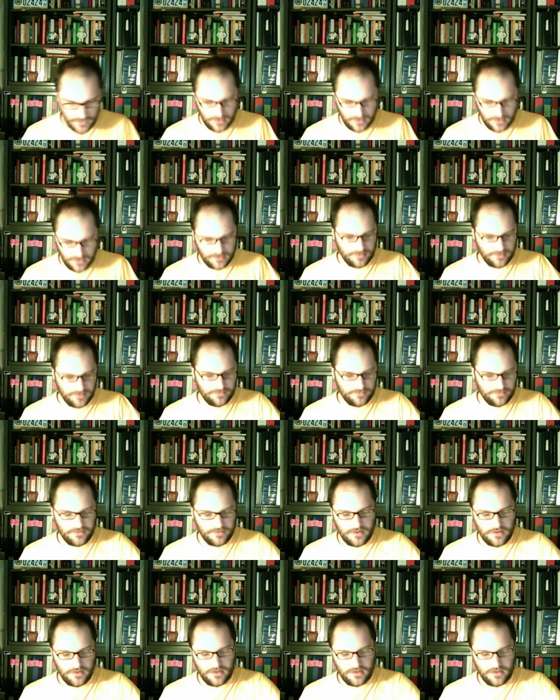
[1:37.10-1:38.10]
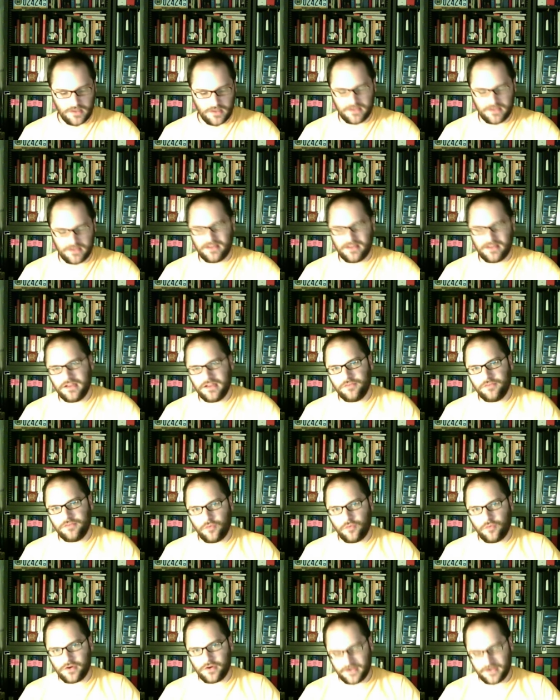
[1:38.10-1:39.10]
is I can kind
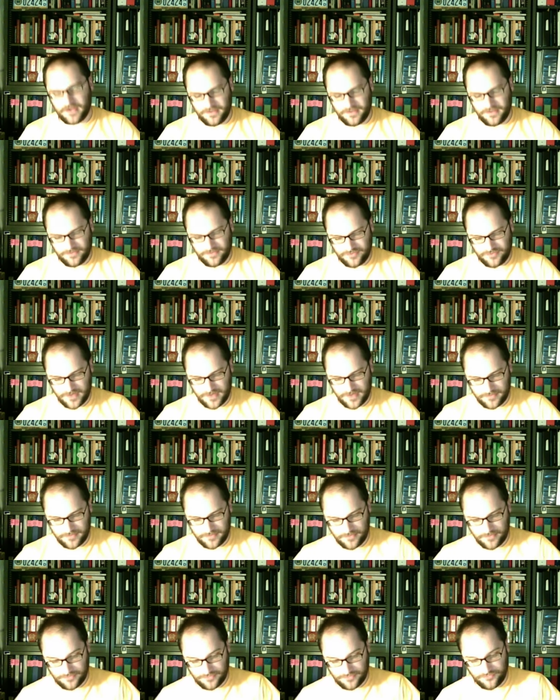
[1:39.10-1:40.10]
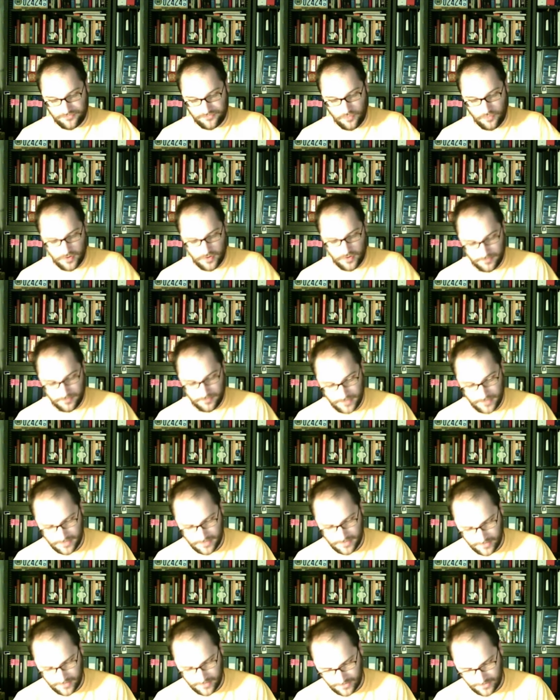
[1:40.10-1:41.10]
of organize this chapter into 4
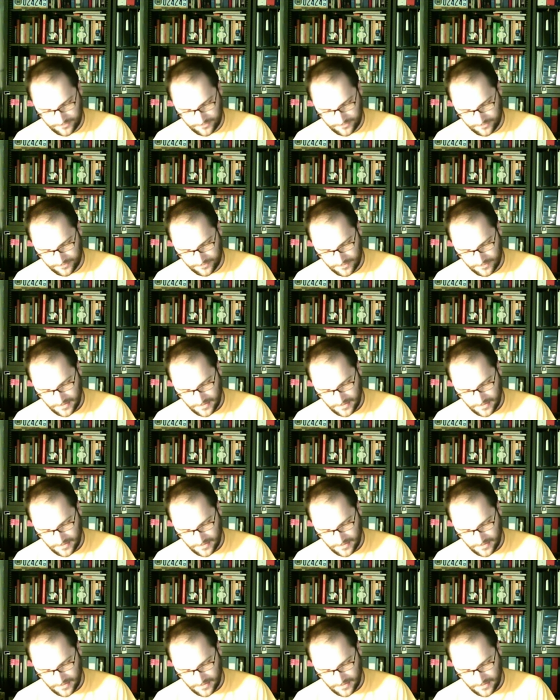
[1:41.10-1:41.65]
big parts.